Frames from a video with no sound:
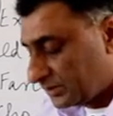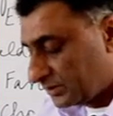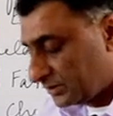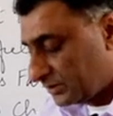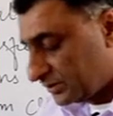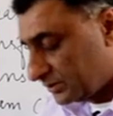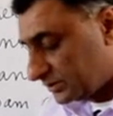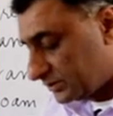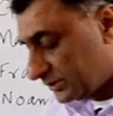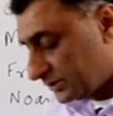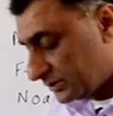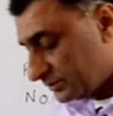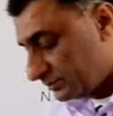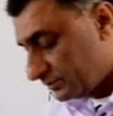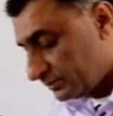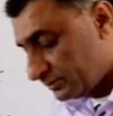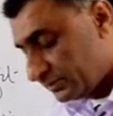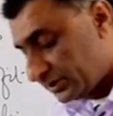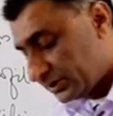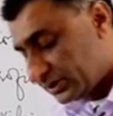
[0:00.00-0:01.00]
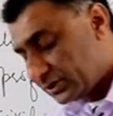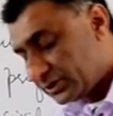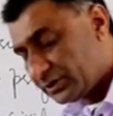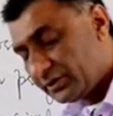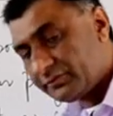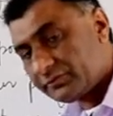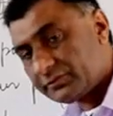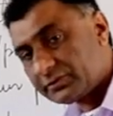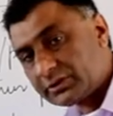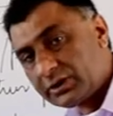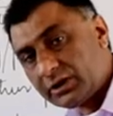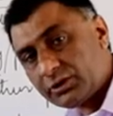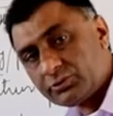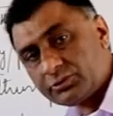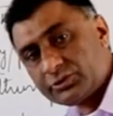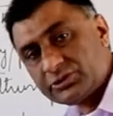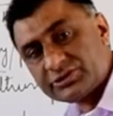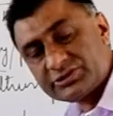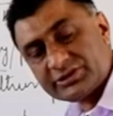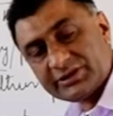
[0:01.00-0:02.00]
their making of
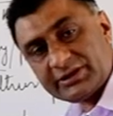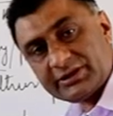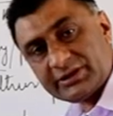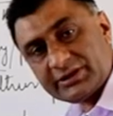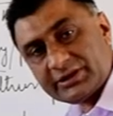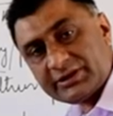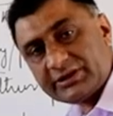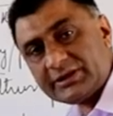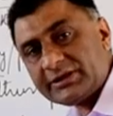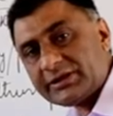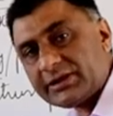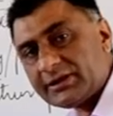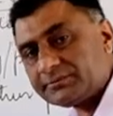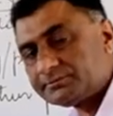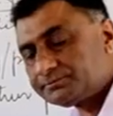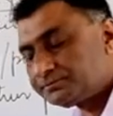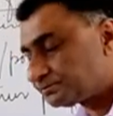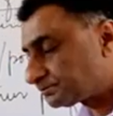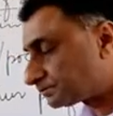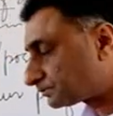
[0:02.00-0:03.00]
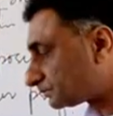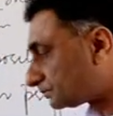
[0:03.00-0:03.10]
colonies in India.